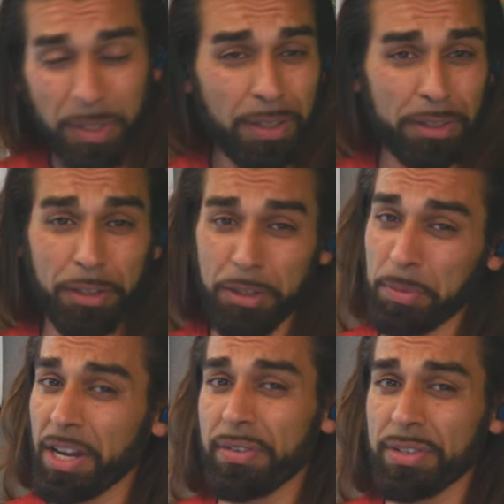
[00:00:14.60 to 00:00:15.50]
You're at the
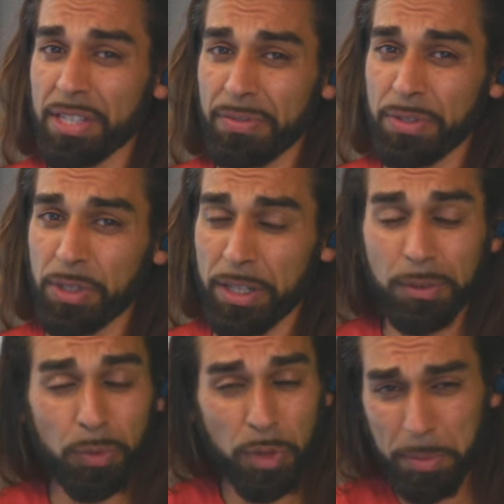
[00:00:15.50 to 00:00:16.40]
MacGyver 7
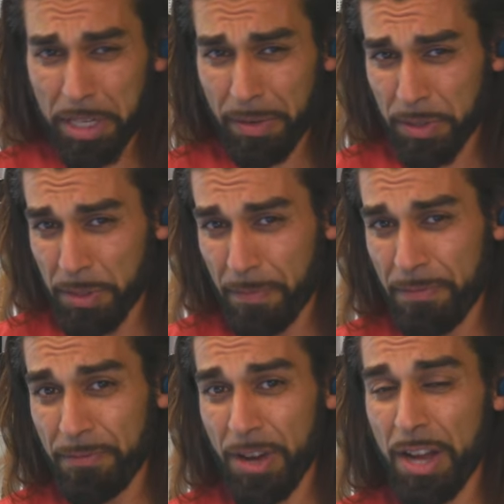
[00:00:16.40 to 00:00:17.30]
channel. We're going to be covering some
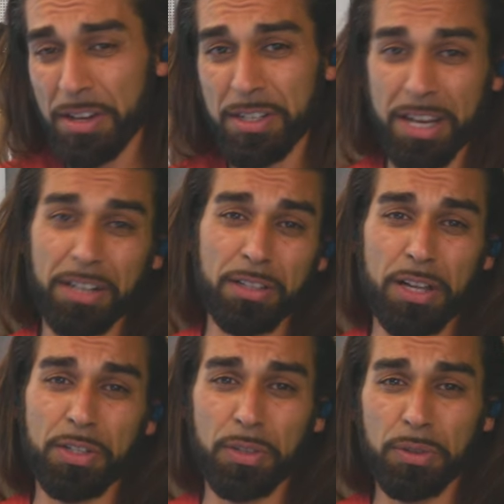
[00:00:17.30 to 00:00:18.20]
fun
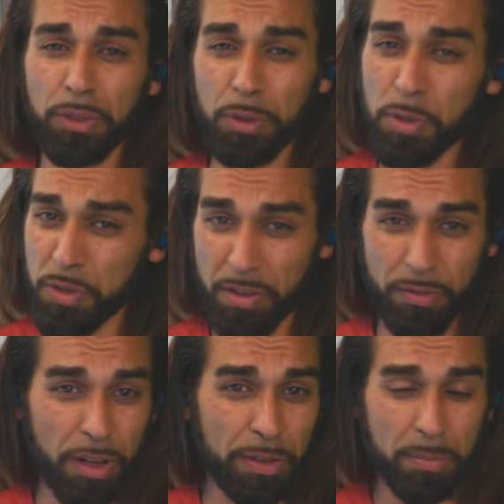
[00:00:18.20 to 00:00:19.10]
technological news
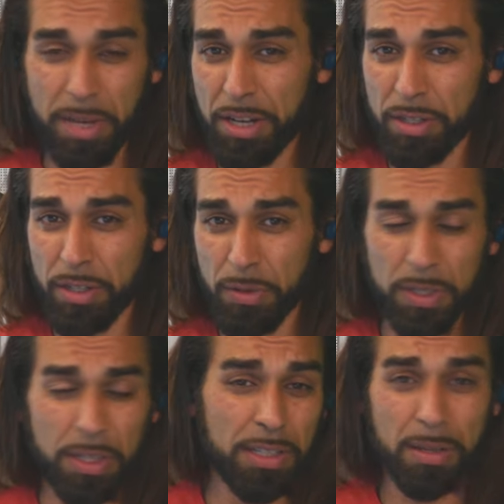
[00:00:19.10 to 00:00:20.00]
involving patch
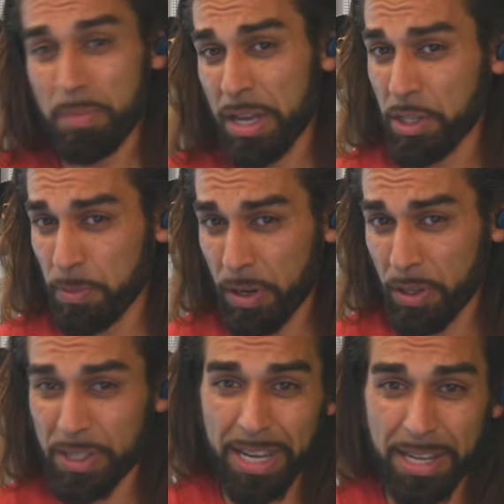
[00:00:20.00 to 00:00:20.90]
notes, some
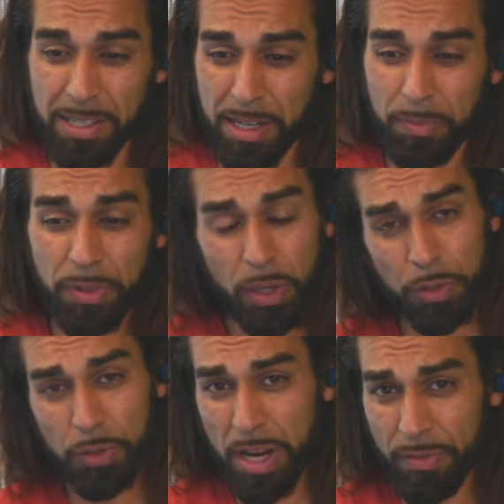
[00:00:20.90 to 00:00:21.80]
benchmarks sizing up the
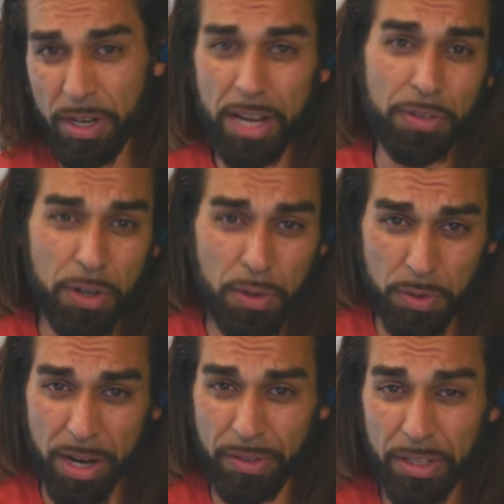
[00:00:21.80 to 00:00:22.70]
old driver and the new
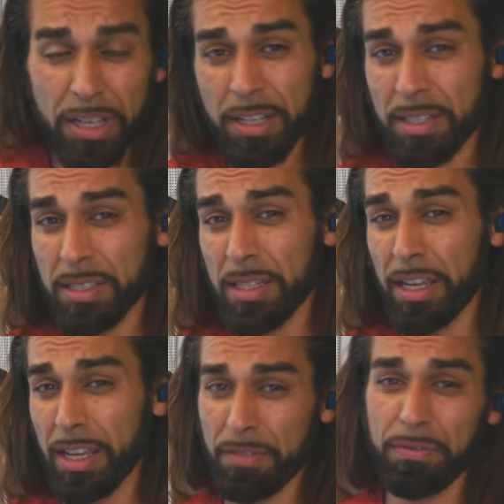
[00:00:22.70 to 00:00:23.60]
driver to
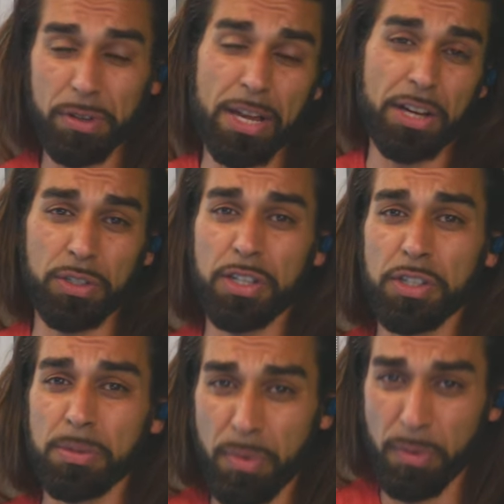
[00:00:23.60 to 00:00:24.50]
see if there actually
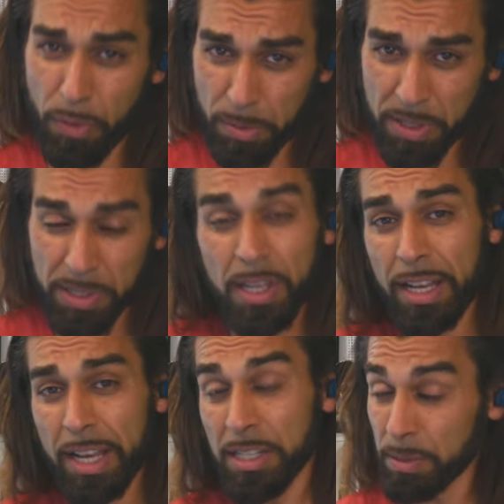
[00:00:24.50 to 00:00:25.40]
is some performance
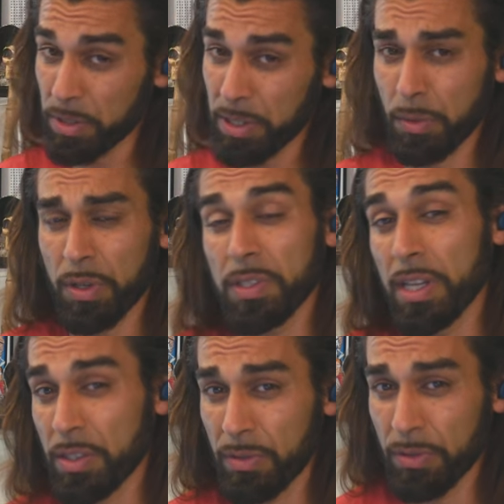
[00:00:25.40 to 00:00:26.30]
and some
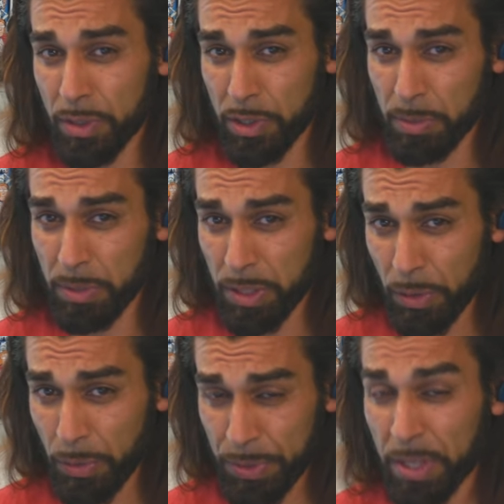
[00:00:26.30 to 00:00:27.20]
synchronization for the
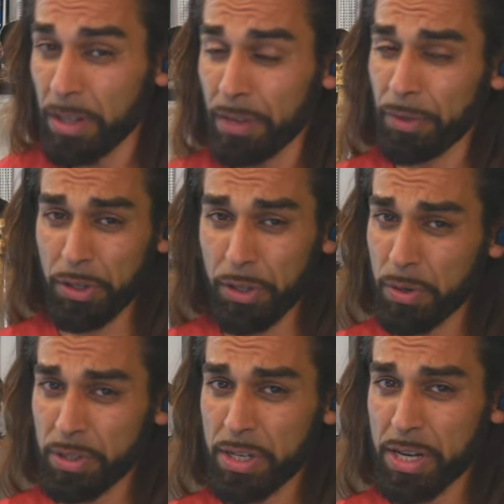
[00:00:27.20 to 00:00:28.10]
GPUs. If you're
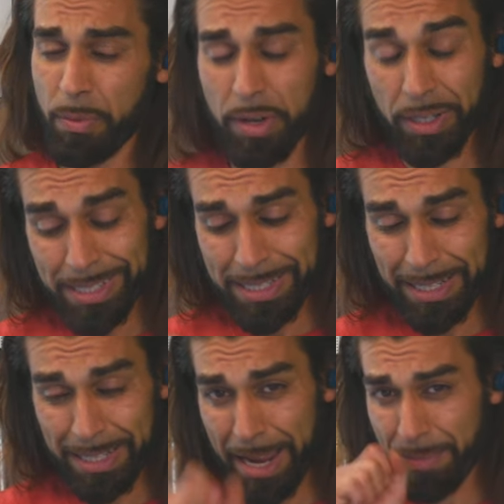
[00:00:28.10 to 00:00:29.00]
newer to the network,
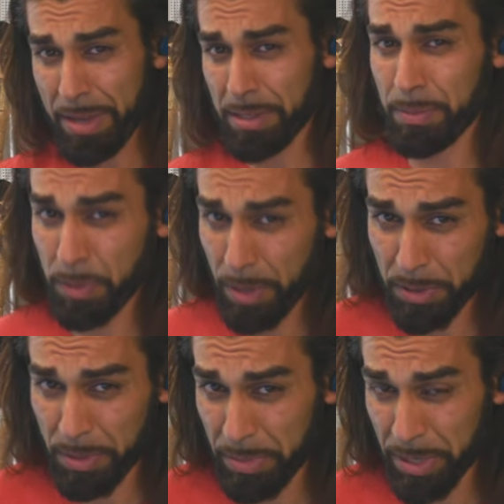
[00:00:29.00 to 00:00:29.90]
slam that
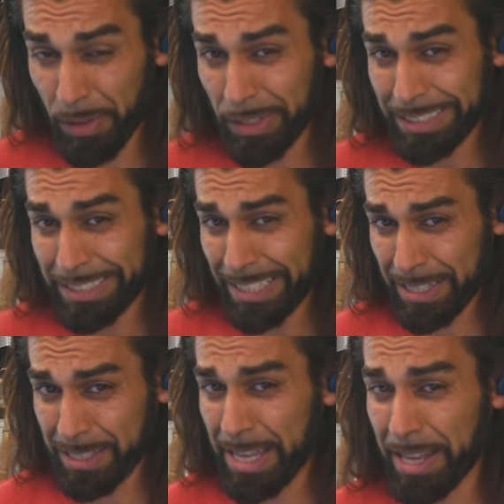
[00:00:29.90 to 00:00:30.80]
subscription bell, get
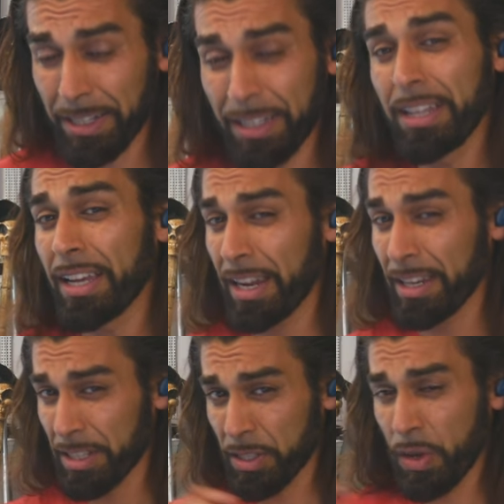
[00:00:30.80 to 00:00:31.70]
excited, and
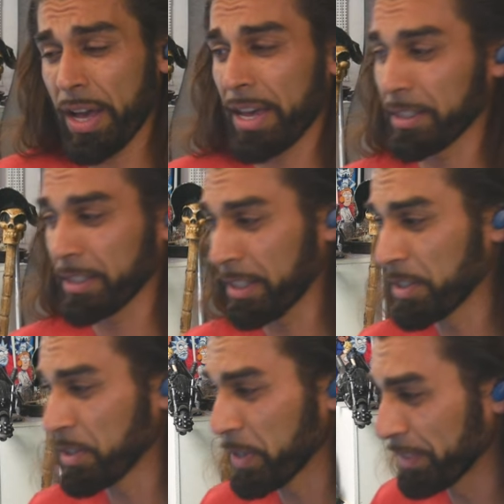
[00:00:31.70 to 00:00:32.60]
let's go ahead and get
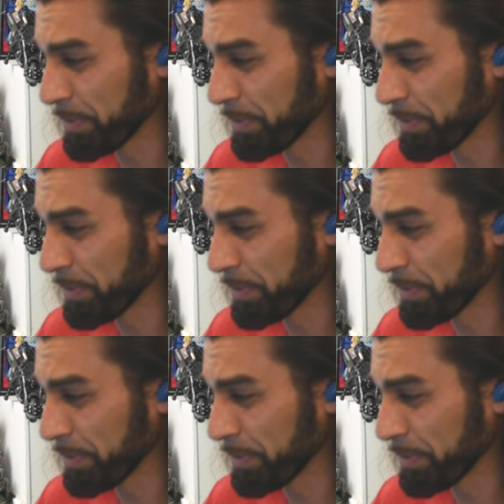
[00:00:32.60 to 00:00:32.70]
into it.